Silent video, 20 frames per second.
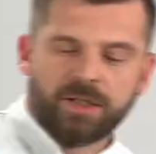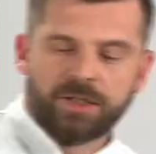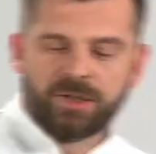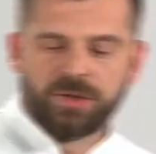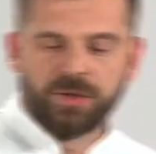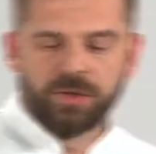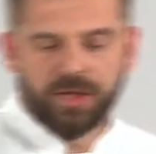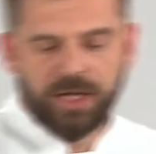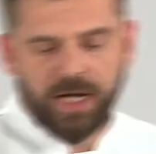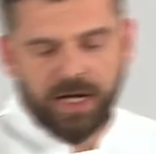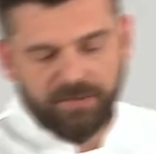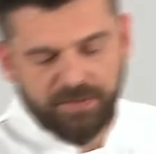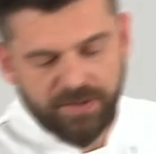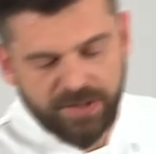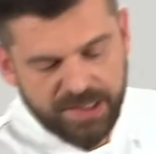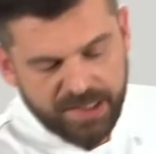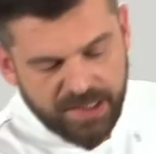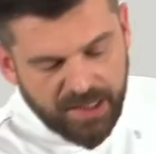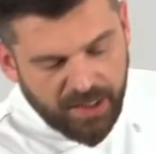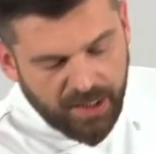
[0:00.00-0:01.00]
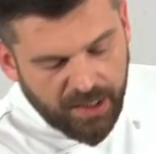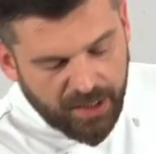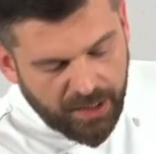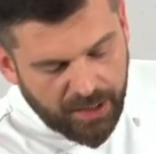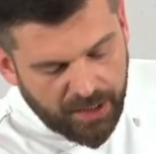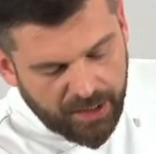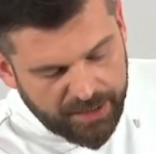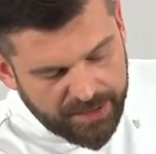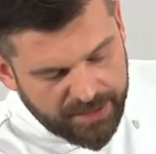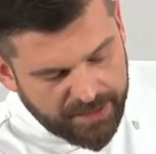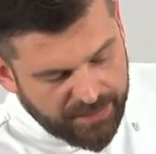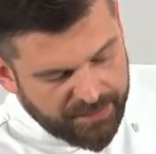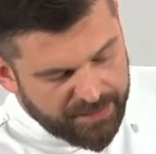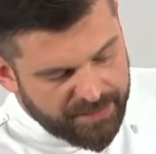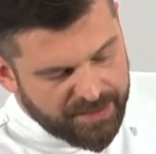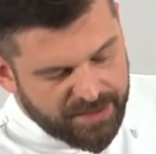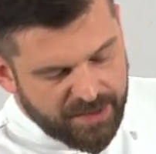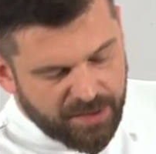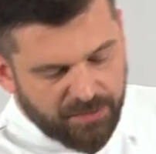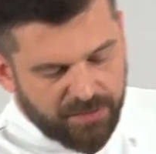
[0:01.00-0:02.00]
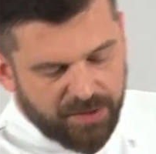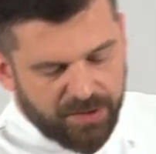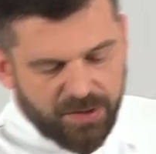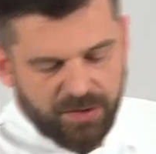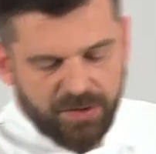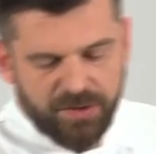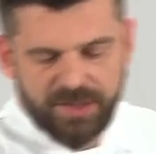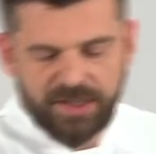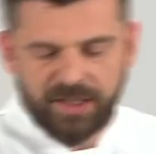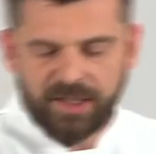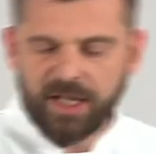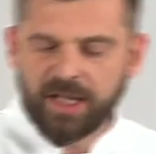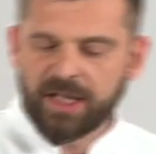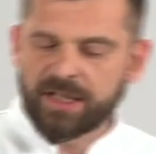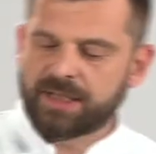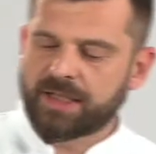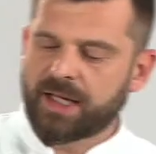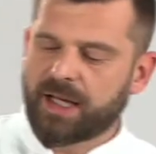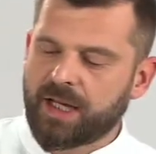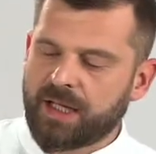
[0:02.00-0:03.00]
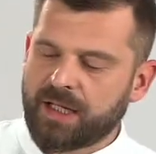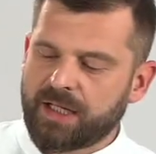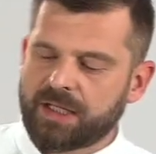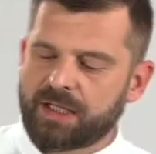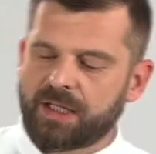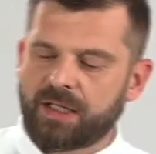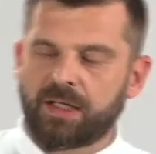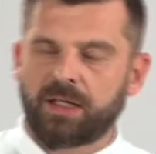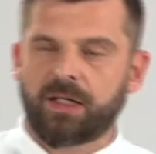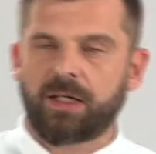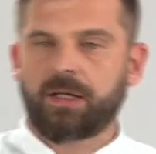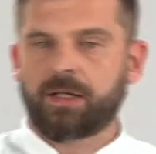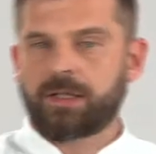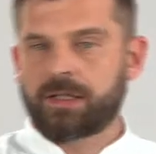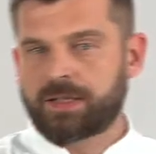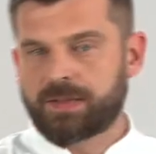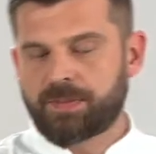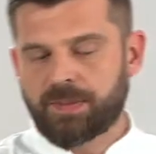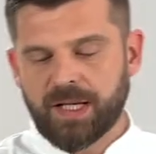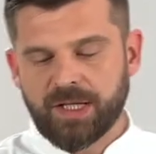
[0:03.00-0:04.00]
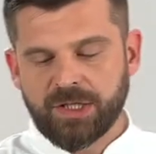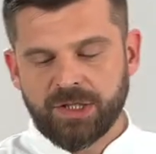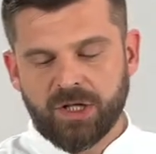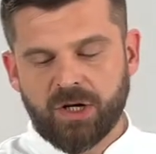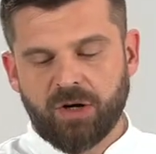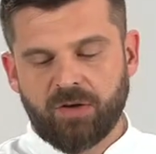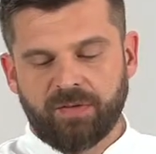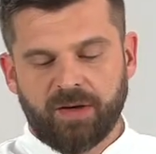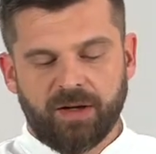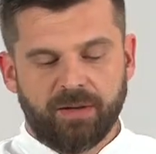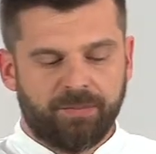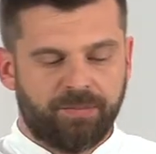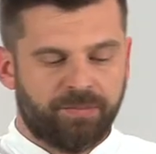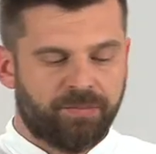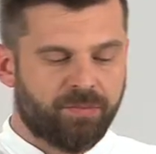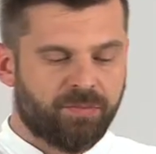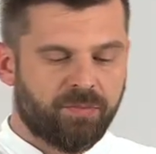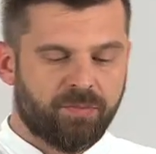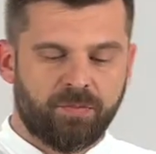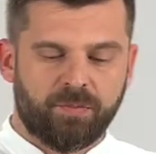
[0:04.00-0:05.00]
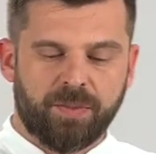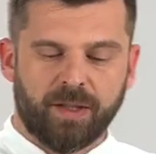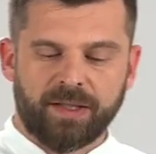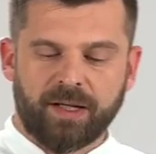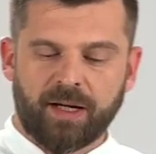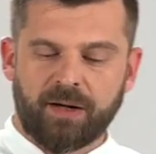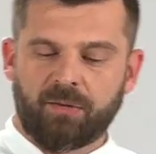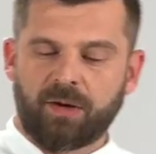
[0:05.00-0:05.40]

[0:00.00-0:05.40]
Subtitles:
are two covers. And some use it as a splash cover, but I